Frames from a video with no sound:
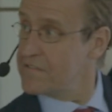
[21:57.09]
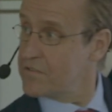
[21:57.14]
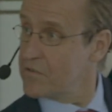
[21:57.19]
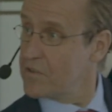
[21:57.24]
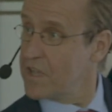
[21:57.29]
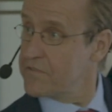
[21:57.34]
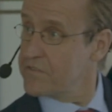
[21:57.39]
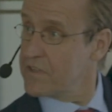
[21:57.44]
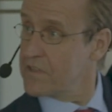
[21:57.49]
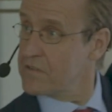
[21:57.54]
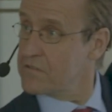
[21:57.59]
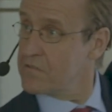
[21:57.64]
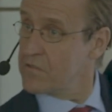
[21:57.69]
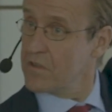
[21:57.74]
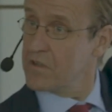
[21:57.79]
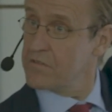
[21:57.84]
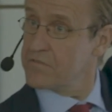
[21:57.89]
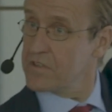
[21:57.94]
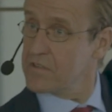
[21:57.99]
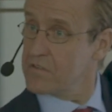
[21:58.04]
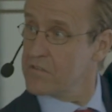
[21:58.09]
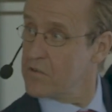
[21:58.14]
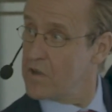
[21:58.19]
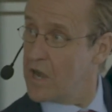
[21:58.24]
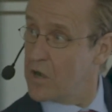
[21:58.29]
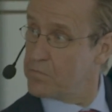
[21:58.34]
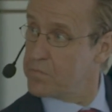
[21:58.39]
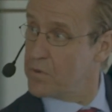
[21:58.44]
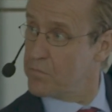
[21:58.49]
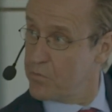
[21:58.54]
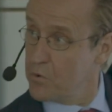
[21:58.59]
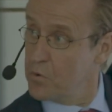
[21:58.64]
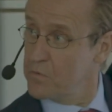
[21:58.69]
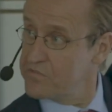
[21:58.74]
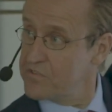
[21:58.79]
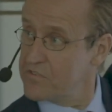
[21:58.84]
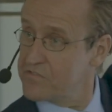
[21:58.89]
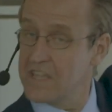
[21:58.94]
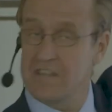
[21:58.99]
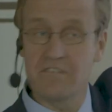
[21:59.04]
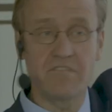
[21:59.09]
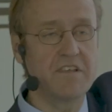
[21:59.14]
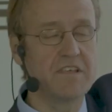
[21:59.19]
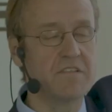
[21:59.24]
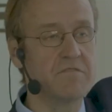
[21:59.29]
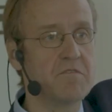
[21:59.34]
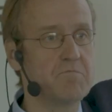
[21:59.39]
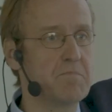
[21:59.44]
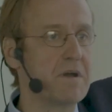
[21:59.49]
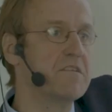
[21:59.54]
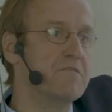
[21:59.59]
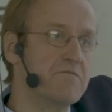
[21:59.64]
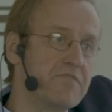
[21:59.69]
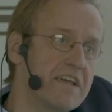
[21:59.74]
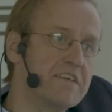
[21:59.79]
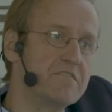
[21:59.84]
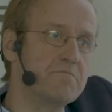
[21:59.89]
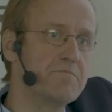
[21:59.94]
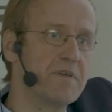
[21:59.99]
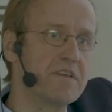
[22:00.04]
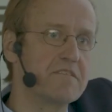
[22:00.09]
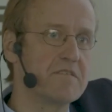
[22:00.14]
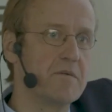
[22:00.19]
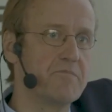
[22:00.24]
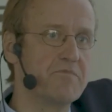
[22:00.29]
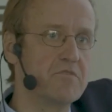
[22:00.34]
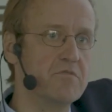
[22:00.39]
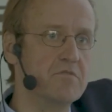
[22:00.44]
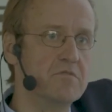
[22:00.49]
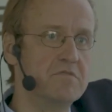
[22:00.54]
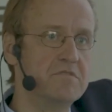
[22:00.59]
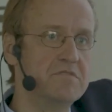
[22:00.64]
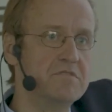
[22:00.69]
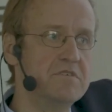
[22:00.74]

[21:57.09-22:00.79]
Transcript: So you're having output booms essentially, but inflation picks up too.